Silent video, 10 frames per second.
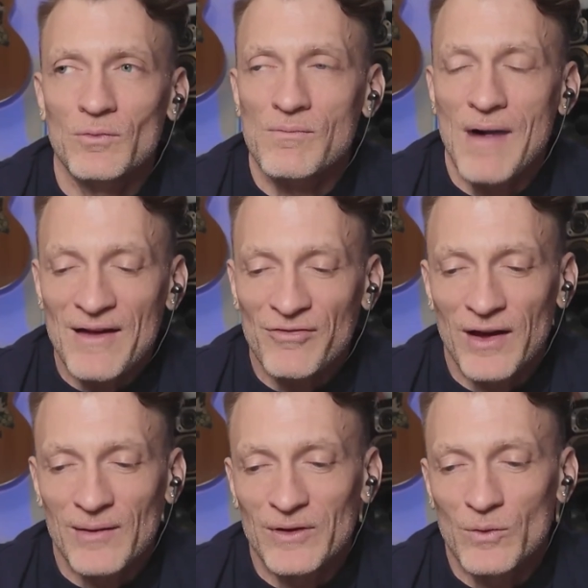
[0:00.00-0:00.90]
my
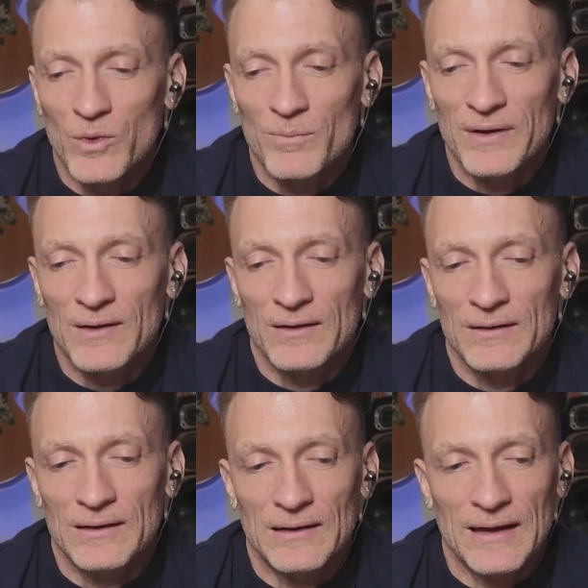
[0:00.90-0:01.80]
family, we're big
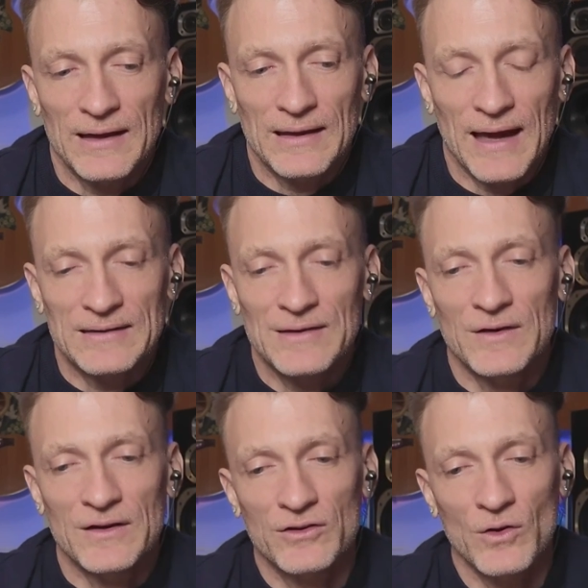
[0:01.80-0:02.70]
on like activities.